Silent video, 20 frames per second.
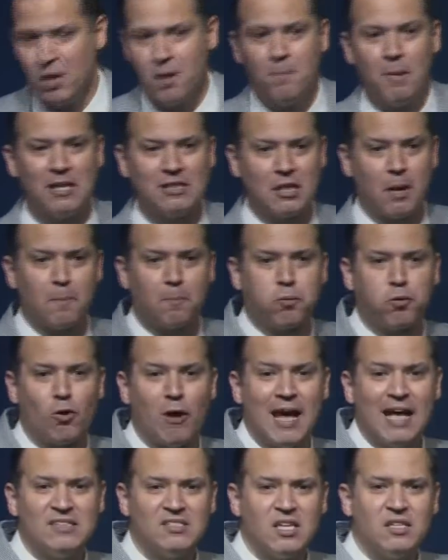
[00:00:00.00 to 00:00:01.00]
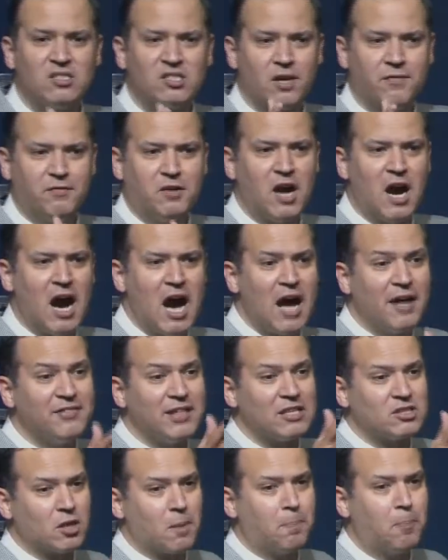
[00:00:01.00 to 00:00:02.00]
but the presence of God
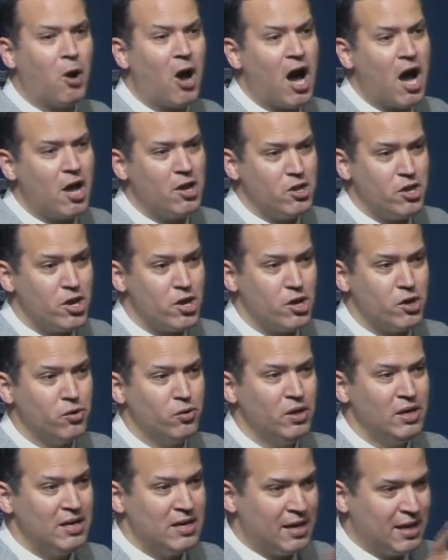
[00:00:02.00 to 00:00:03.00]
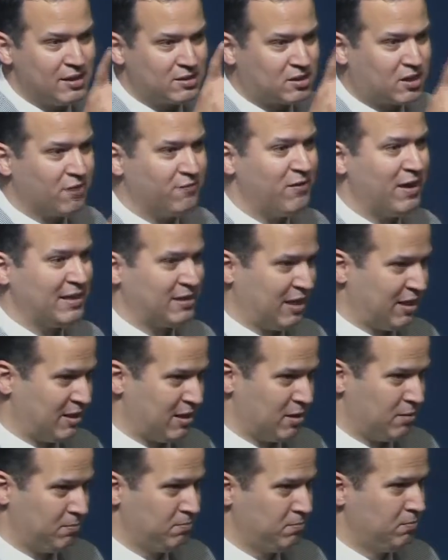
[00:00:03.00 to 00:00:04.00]
that's upon you is convicting
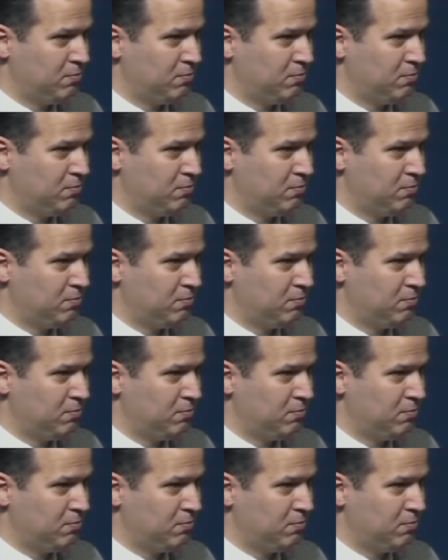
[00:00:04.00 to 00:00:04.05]
them.